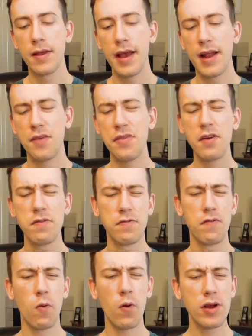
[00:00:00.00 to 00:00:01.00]
And I think
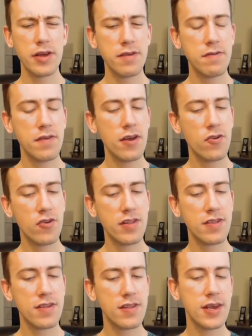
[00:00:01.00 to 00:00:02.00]
4
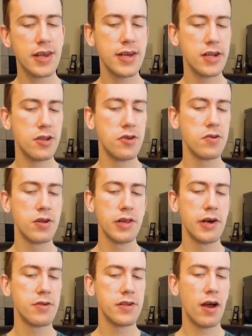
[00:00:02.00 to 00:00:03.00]
Confusions to get to
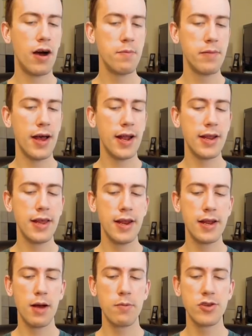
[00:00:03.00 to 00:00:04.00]
close combat. I need
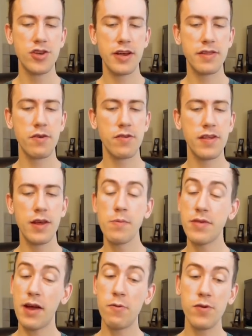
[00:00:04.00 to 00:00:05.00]
to double check those
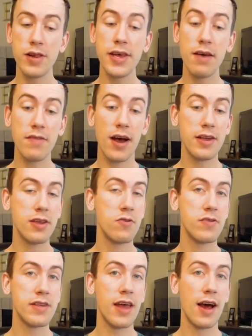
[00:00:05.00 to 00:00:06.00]
sims. I really have not
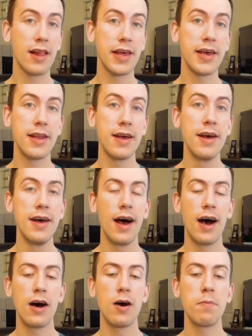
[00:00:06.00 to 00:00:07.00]
used Gallade
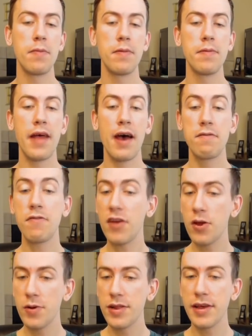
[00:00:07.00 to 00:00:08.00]
that
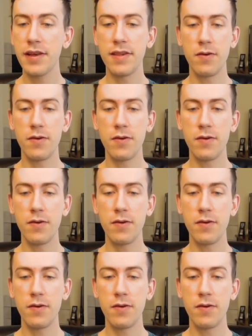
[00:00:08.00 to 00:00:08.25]
frequently, so